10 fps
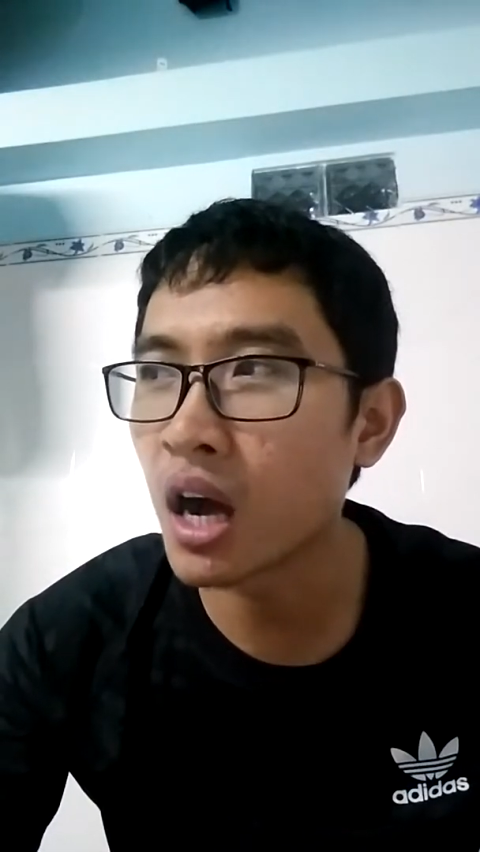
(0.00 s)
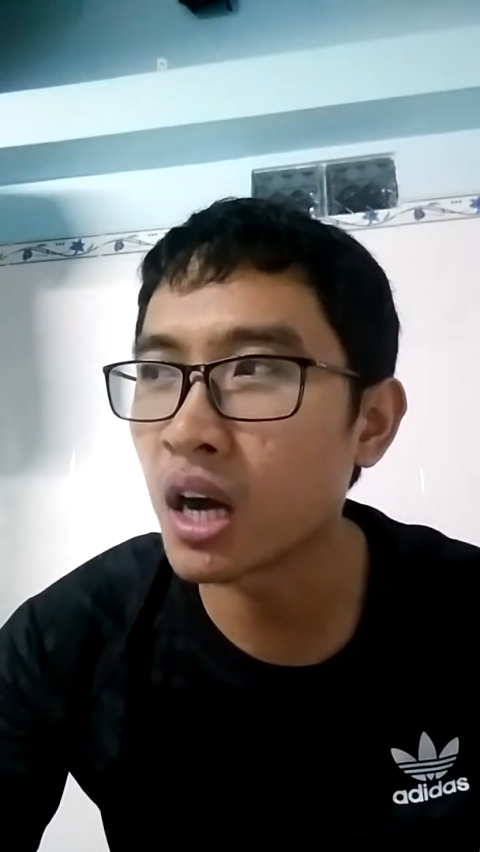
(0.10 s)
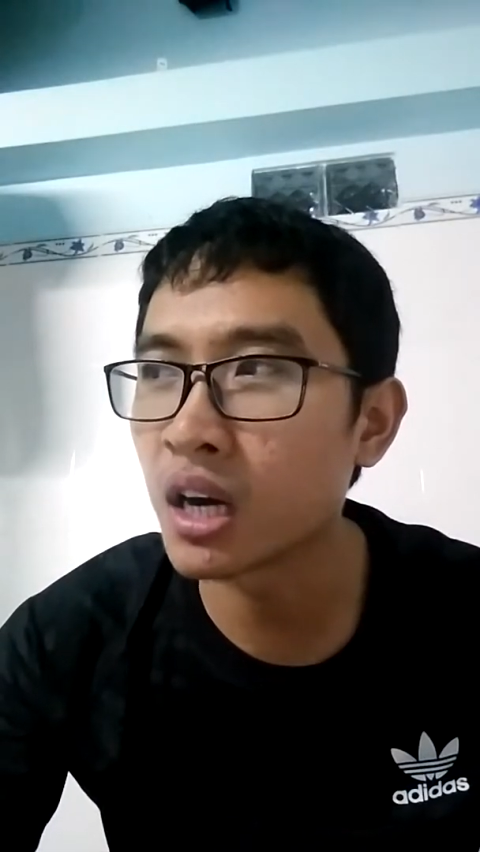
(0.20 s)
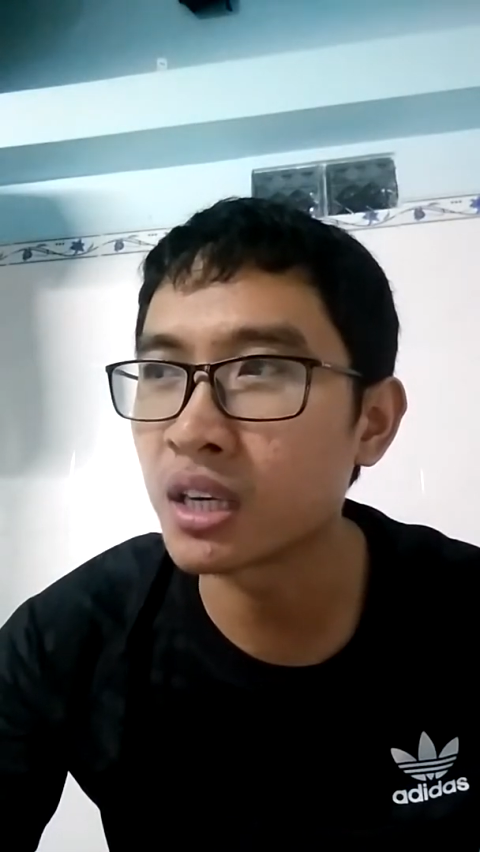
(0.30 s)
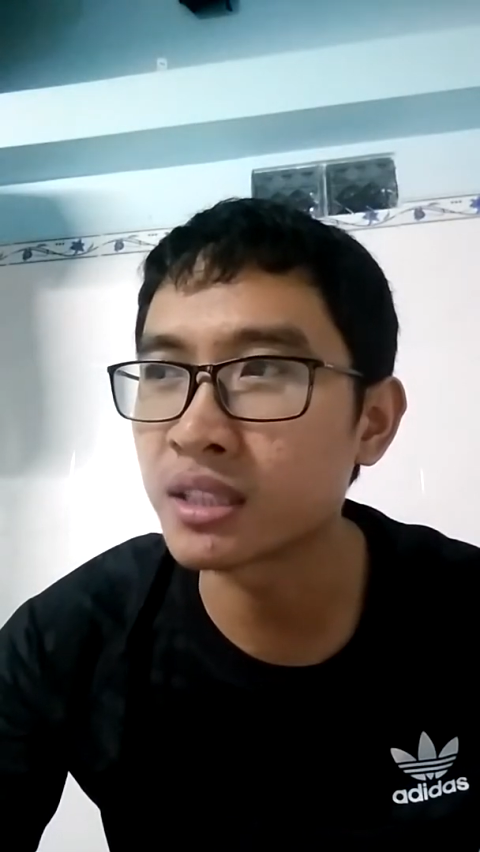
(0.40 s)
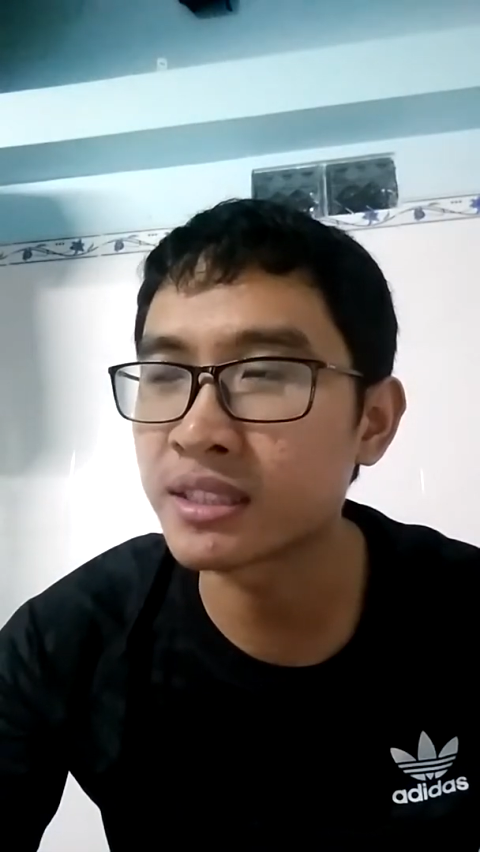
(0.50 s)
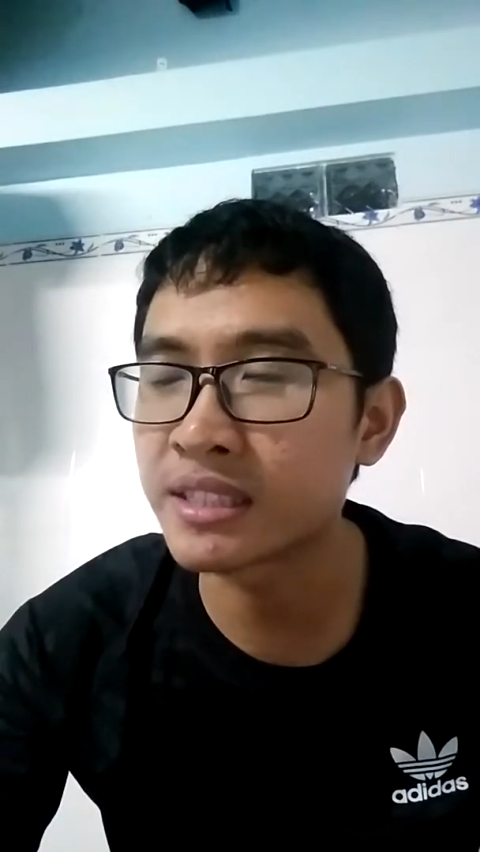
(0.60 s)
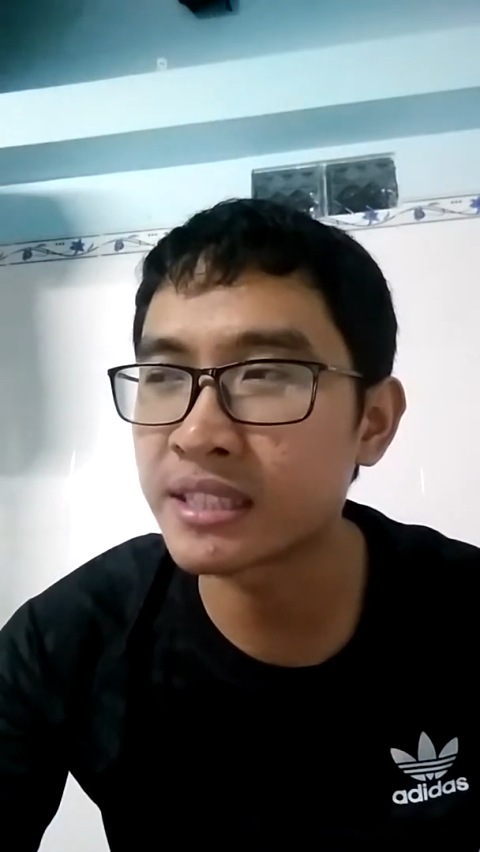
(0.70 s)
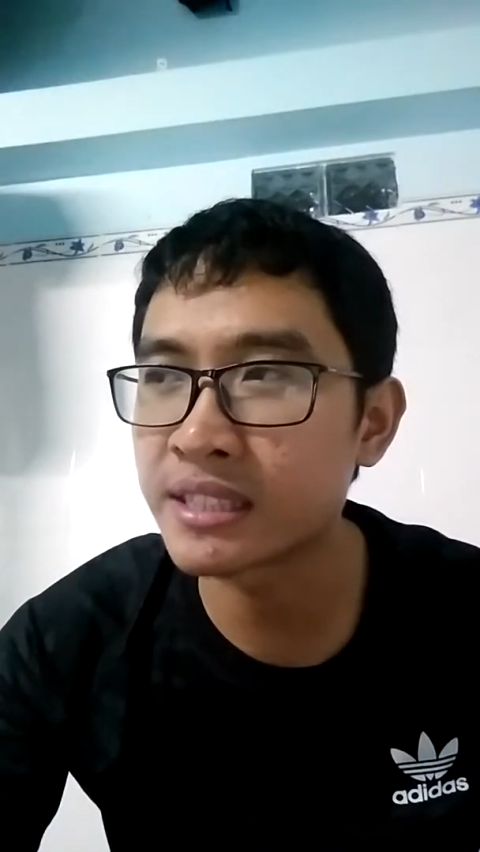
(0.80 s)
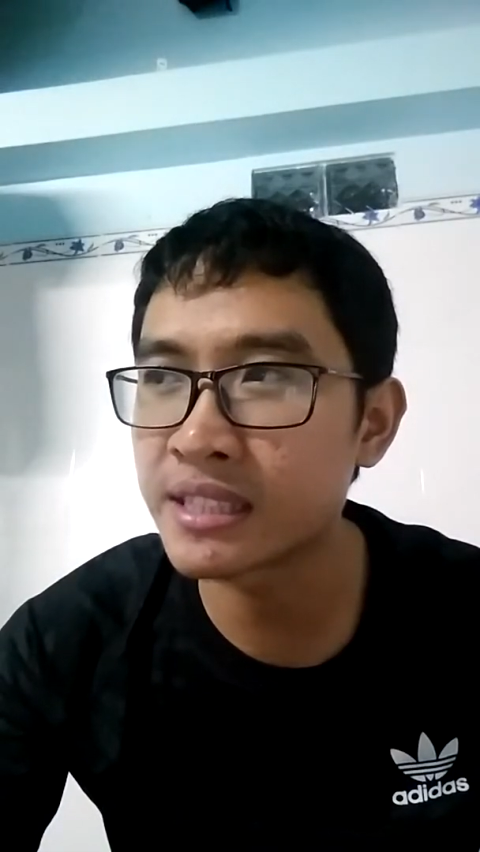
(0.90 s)

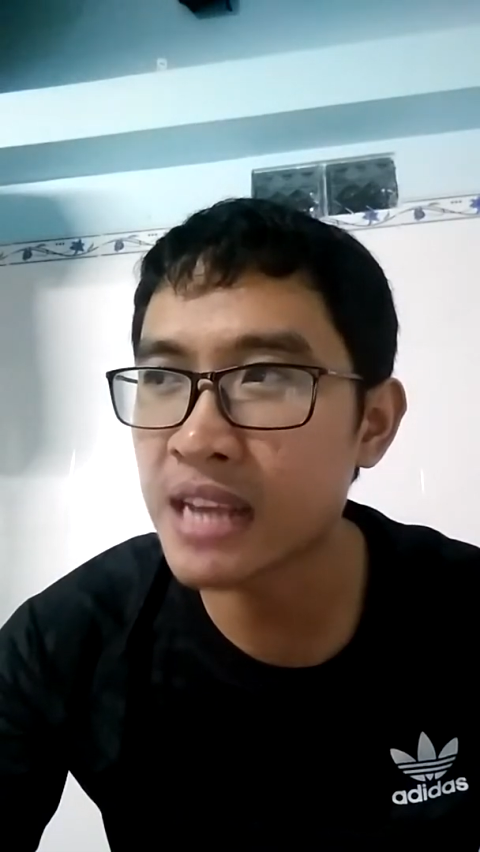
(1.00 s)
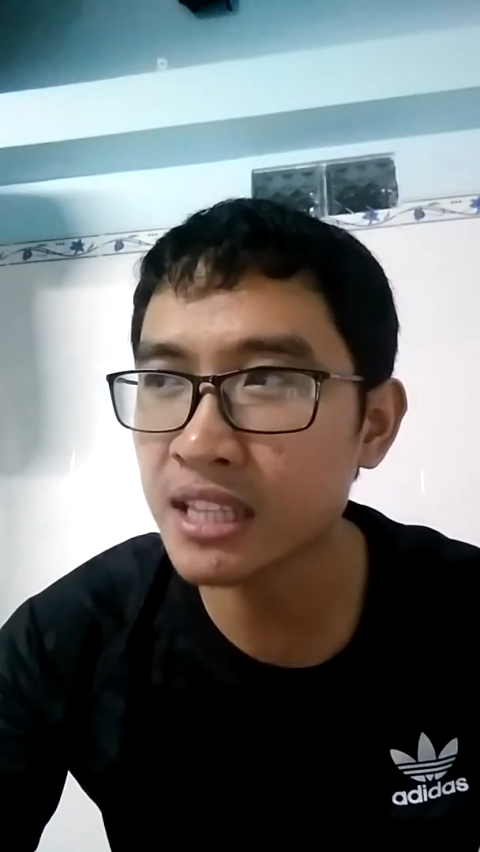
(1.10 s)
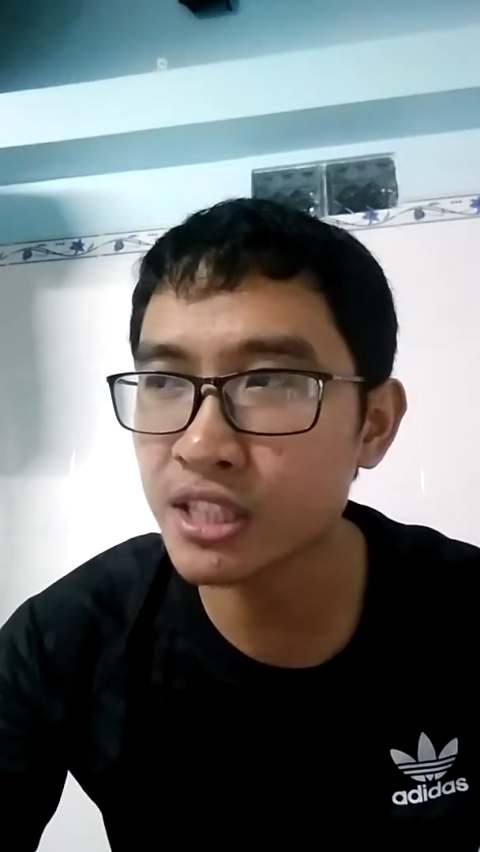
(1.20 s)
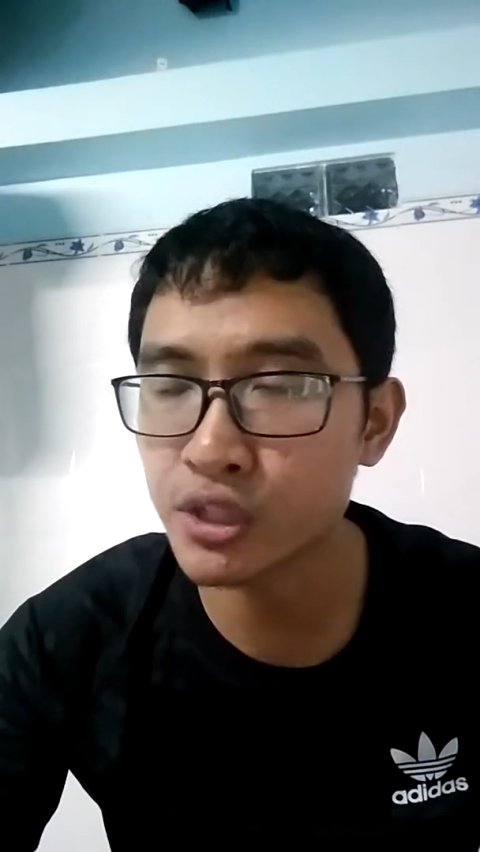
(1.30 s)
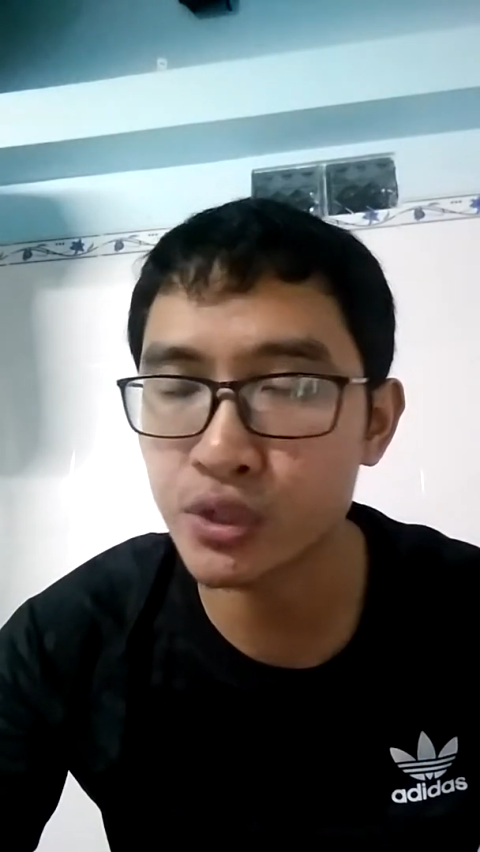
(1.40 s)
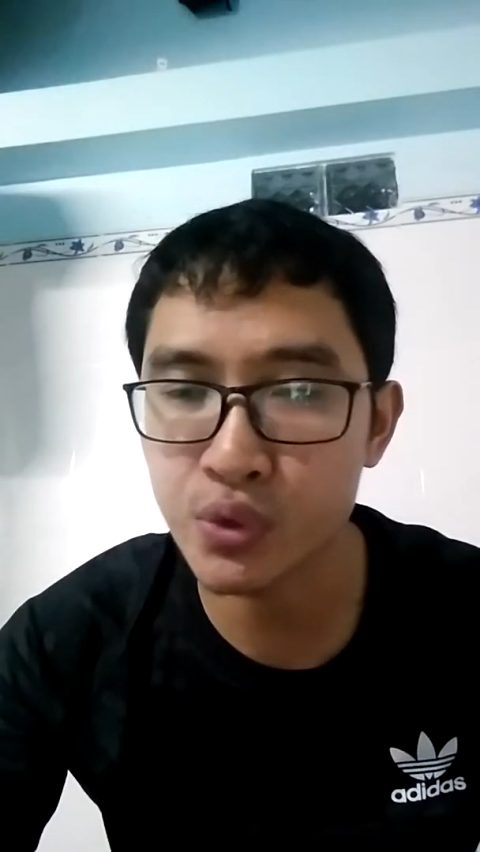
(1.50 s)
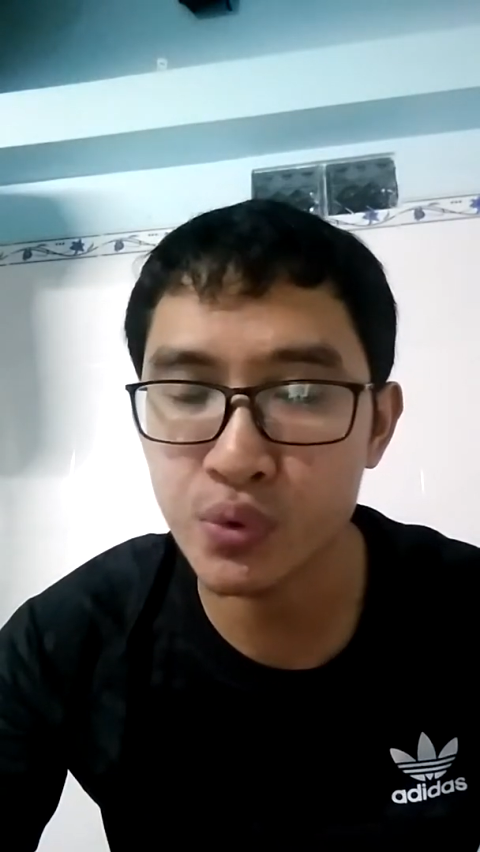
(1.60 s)
addicted